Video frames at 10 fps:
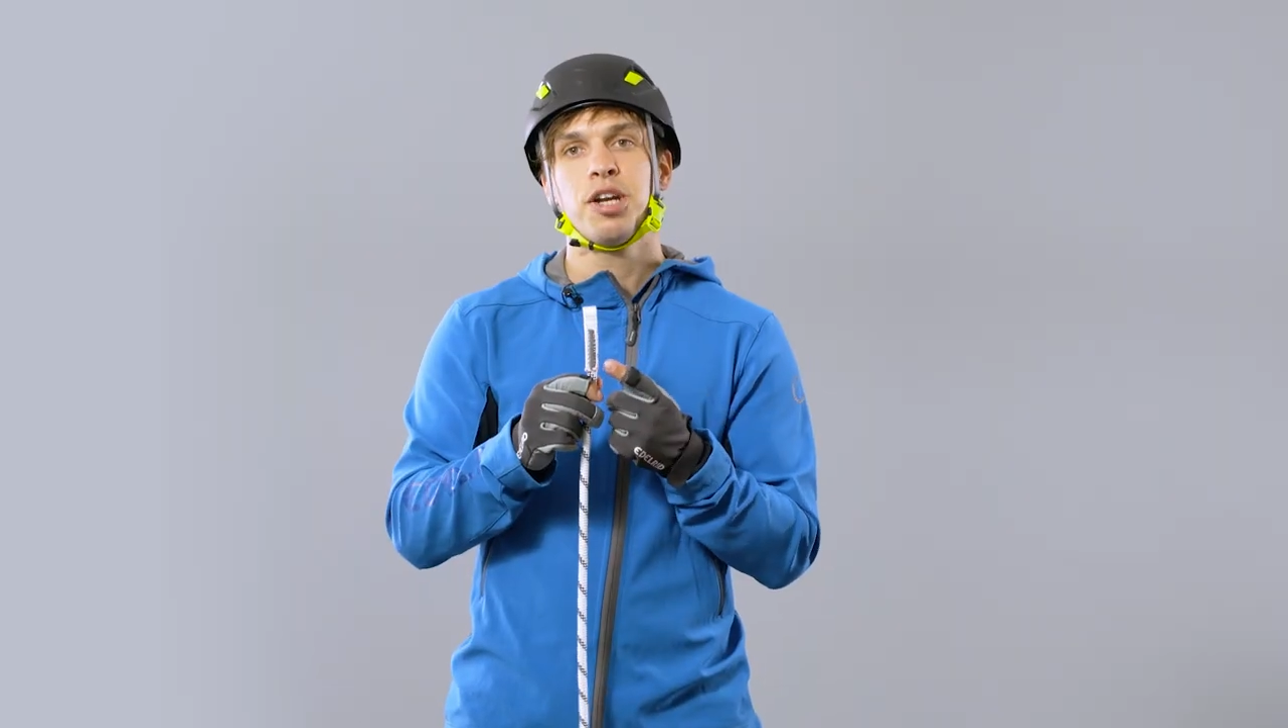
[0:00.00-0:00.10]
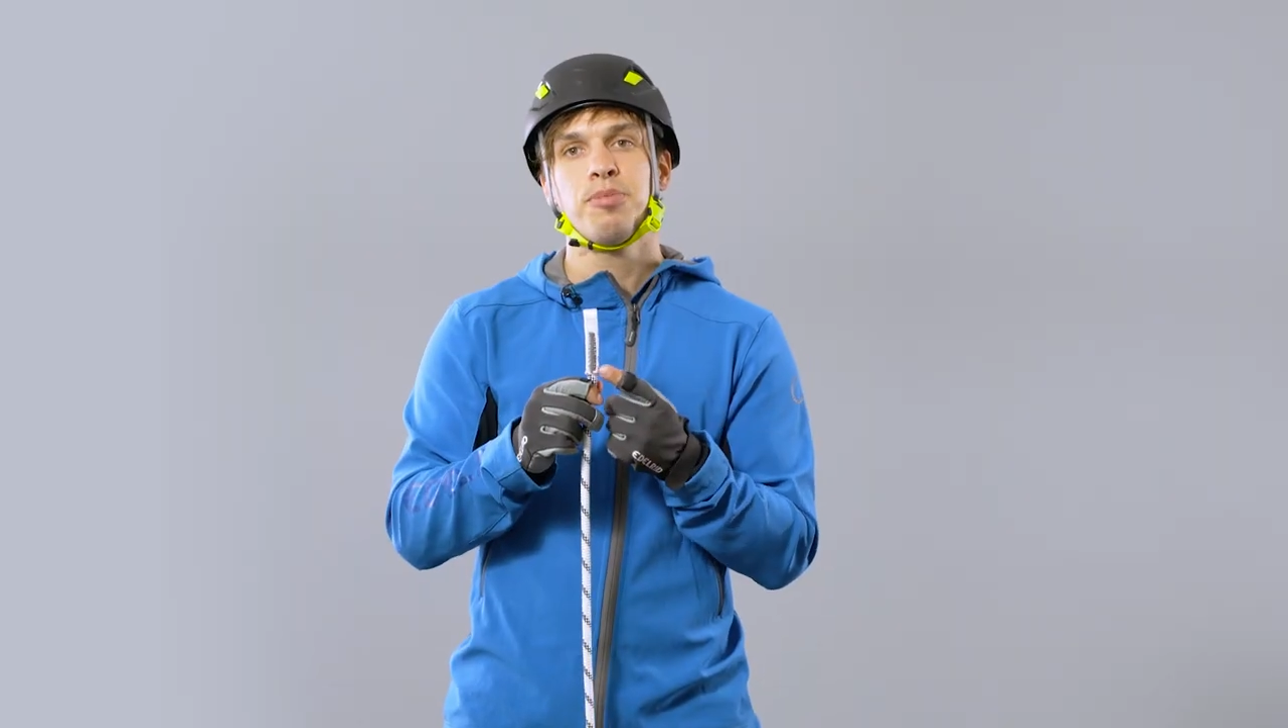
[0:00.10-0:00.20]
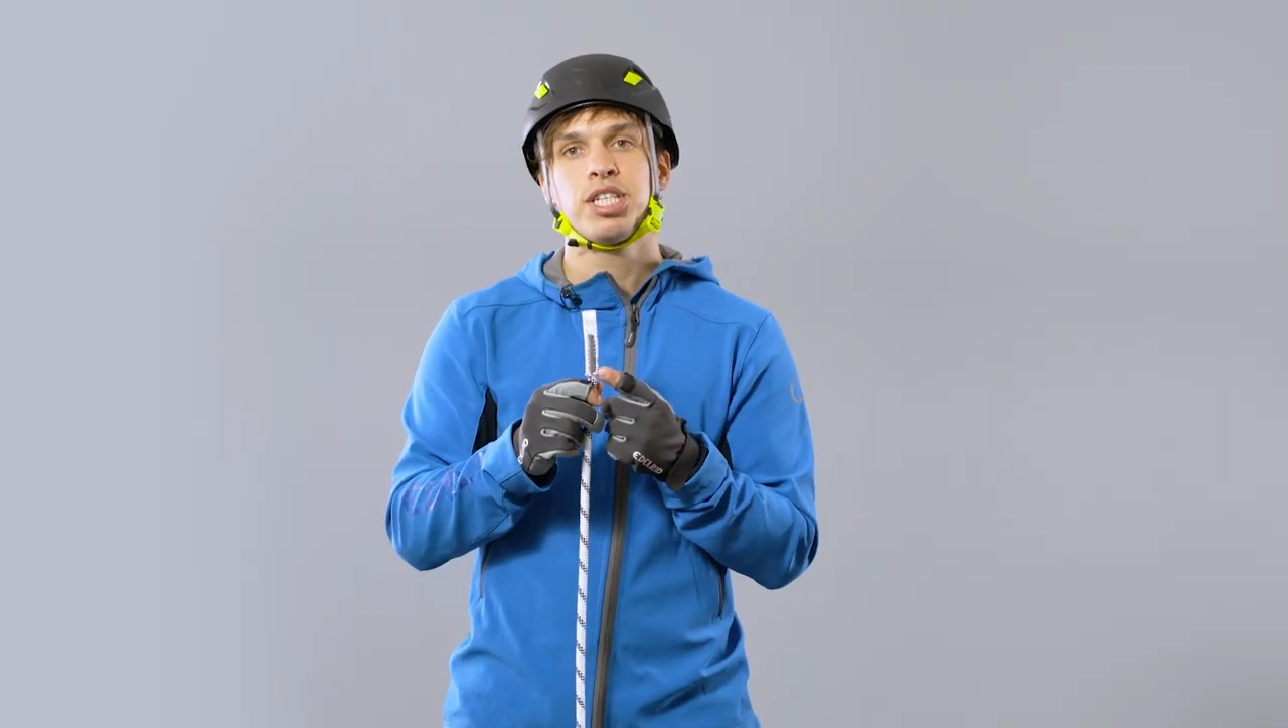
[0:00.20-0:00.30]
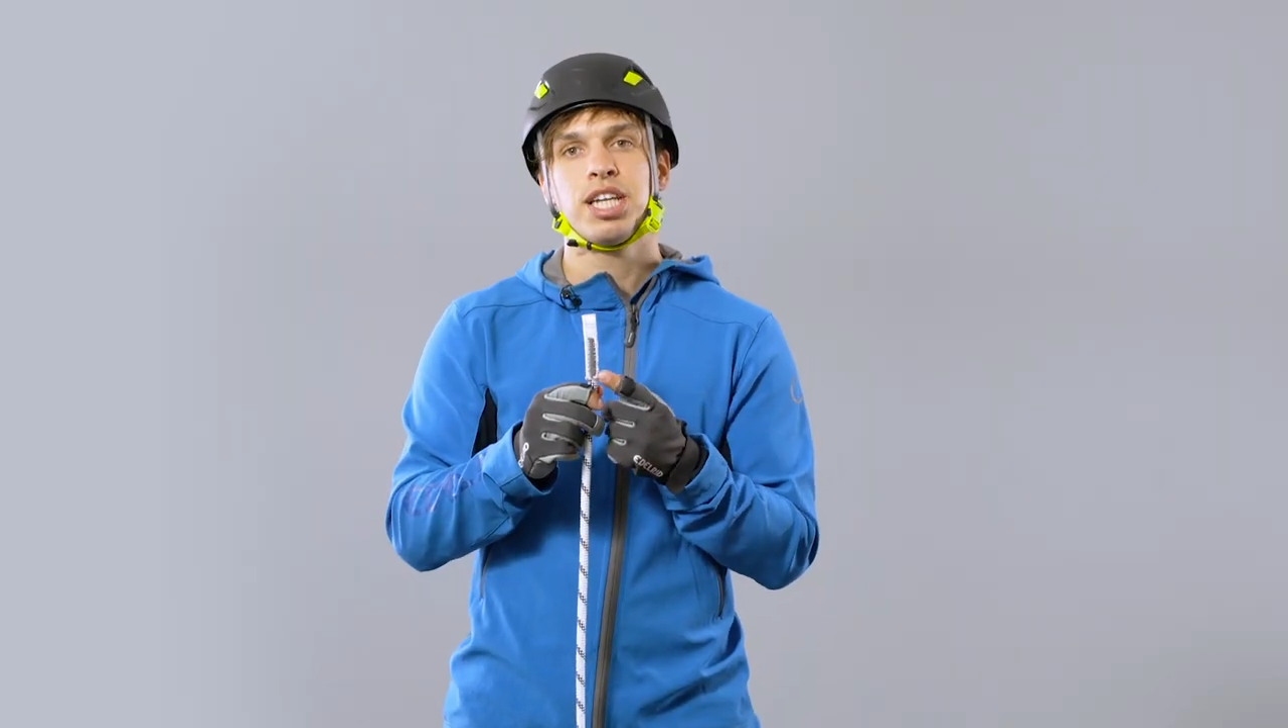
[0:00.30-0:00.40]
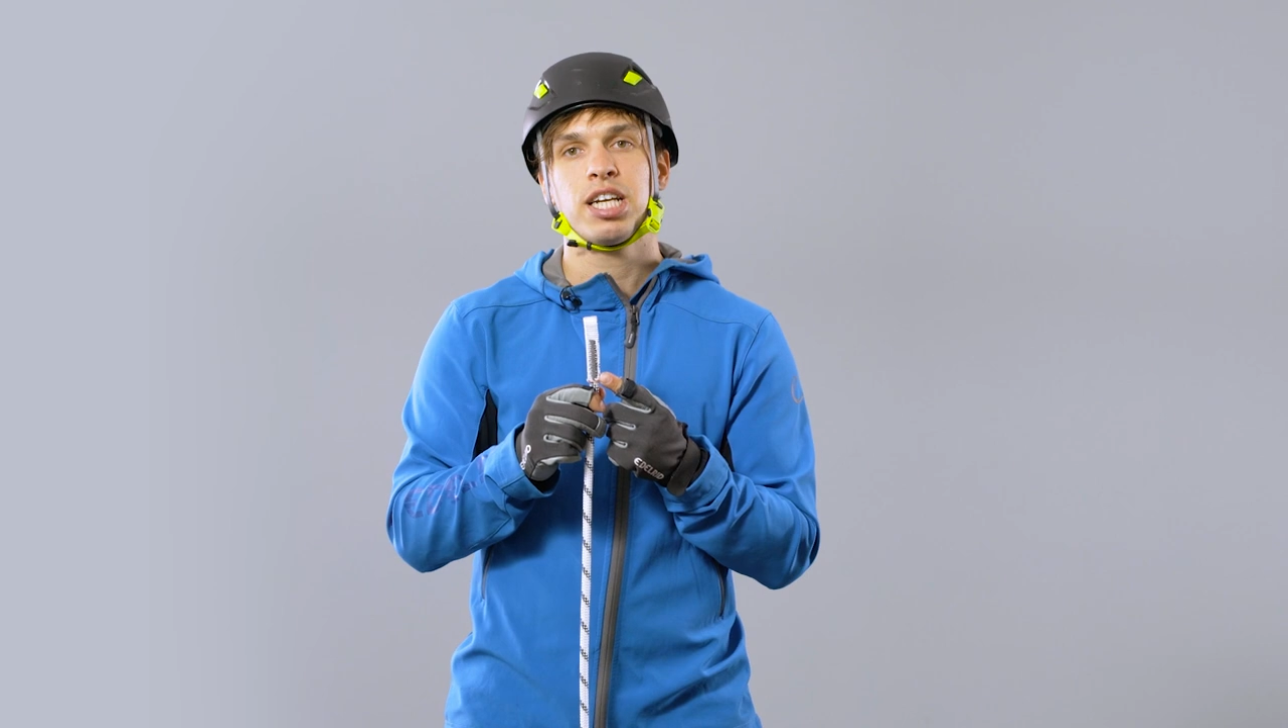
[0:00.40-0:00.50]

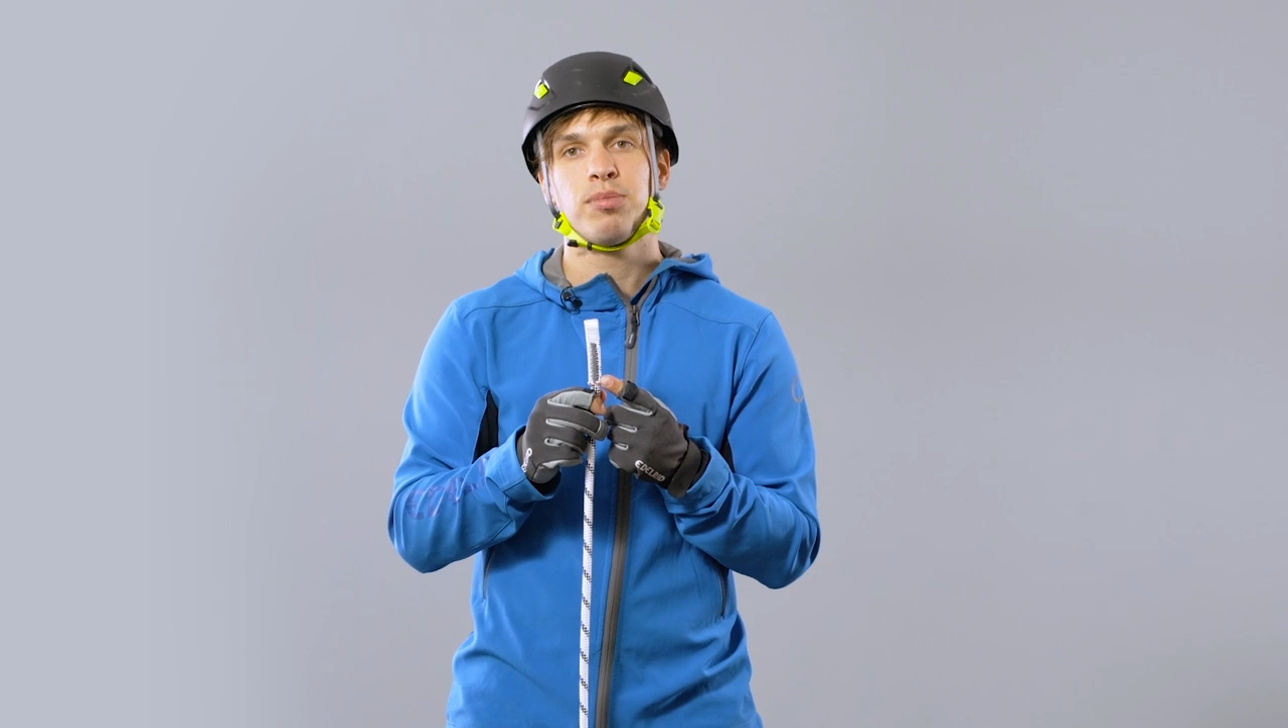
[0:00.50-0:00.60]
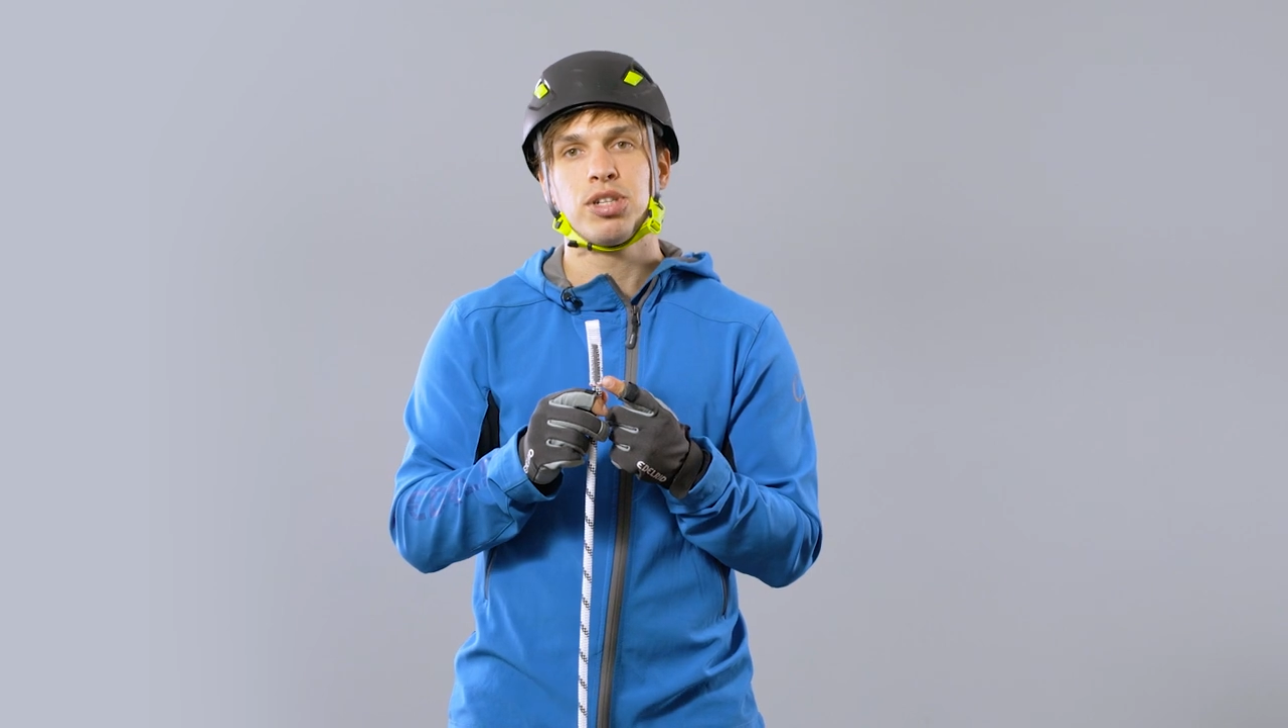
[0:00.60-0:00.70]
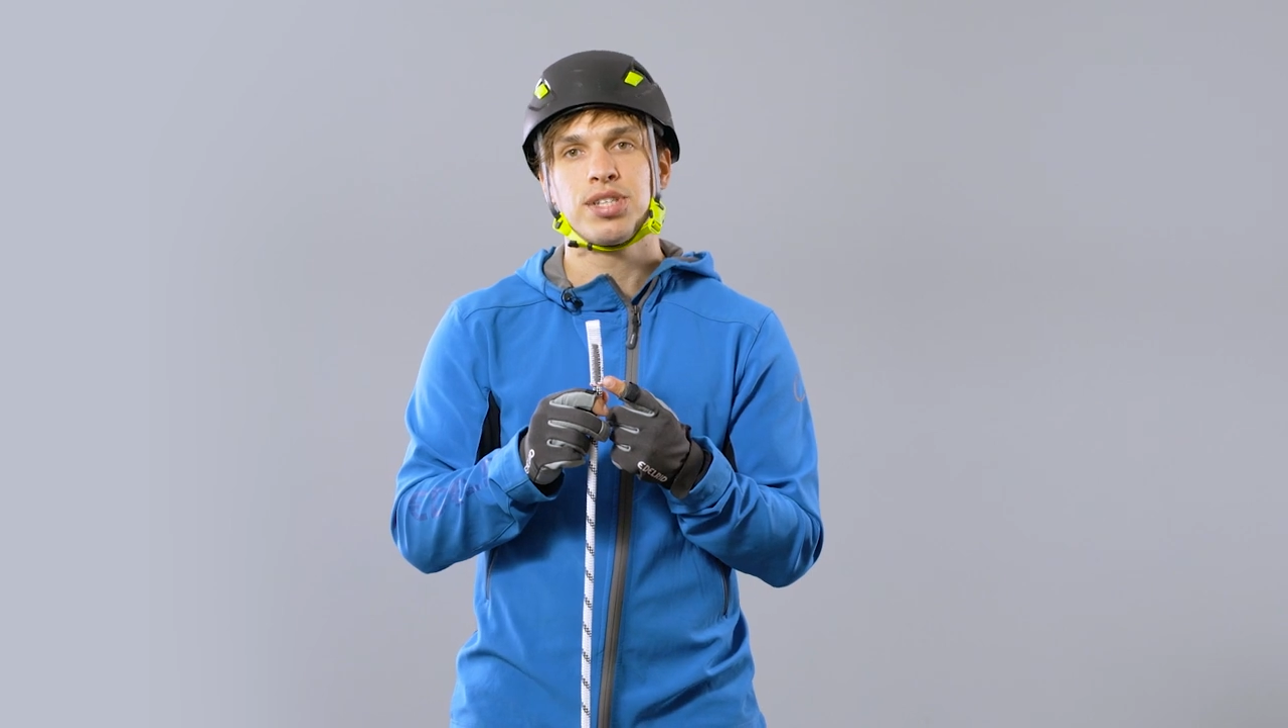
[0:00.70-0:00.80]
unmistakable